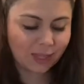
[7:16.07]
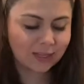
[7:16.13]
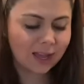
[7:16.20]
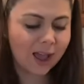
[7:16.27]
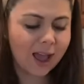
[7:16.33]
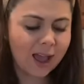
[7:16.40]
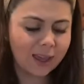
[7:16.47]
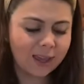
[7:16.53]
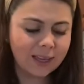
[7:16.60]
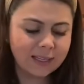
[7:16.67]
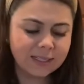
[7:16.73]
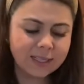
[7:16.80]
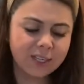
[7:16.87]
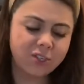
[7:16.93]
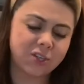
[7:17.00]
I
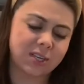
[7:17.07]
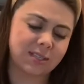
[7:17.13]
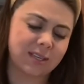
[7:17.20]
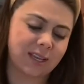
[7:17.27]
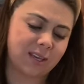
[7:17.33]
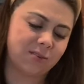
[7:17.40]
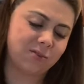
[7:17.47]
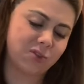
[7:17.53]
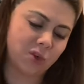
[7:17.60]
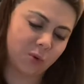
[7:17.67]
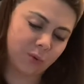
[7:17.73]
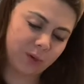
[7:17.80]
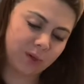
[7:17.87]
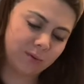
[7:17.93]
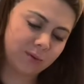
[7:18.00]
suggest that you
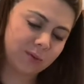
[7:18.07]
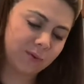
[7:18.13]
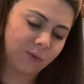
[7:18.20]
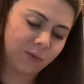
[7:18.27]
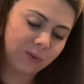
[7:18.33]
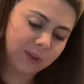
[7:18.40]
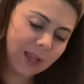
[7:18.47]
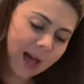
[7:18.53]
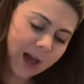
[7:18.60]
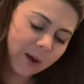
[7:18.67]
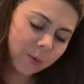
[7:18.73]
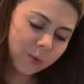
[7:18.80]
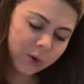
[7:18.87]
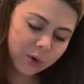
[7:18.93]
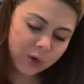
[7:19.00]
don't use
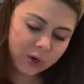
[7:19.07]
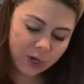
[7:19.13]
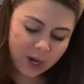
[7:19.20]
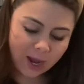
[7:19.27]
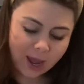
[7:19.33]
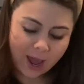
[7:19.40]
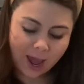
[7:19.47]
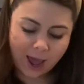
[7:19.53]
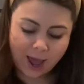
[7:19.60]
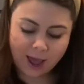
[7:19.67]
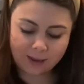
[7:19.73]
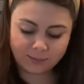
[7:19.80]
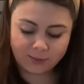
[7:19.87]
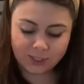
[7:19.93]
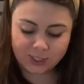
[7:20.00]
flour
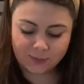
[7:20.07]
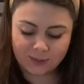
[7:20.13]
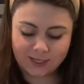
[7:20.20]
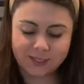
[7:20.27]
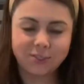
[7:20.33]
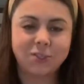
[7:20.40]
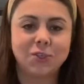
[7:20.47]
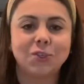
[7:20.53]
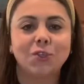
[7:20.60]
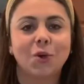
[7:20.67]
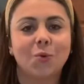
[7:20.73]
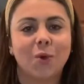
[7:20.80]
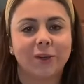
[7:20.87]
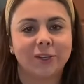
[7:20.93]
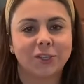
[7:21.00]
just because you
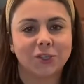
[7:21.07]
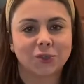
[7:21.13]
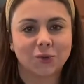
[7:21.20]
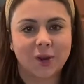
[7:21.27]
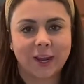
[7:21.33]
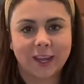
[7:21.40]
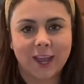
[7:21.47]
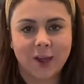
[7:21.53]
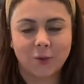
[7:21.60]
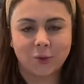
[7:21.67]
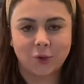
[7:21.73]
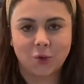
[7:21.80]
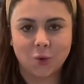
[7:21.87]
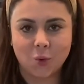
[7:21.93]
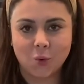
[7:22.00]
don't want to dry
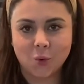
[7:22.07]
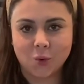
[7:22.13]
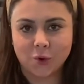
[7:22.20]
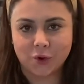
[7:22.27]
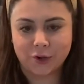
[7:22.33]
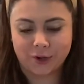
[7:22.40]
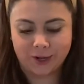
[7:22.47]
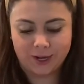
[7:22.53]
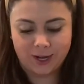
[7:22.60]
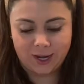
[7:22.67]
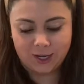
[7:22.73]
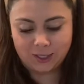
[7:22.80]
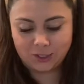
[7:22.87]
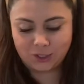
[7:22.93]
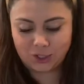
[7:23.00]
out your
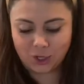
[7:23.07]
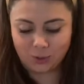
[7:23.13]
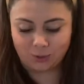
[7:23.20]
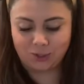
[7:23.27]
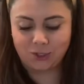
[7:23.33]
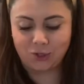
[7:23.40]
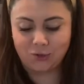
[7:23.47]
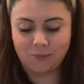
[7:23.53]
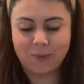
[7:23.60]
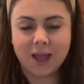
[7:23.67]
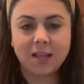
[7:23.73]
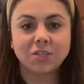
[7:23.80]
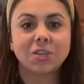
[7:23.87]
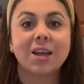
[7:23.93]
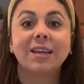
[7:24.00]
dough too
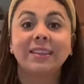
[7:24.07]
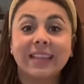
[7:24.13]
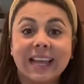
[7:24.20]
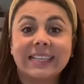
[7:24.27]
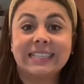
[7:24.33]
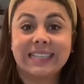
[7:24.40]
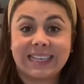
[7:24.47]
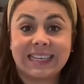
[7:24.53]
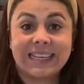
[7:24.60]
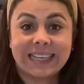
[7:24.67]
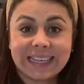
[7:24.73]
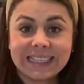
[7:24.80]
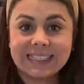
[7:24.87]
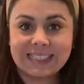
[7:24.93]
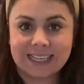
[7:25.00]
much unless it
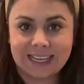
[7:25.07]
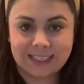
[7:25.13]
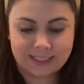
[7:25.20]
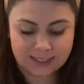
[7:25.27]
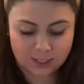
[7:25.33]
needs it.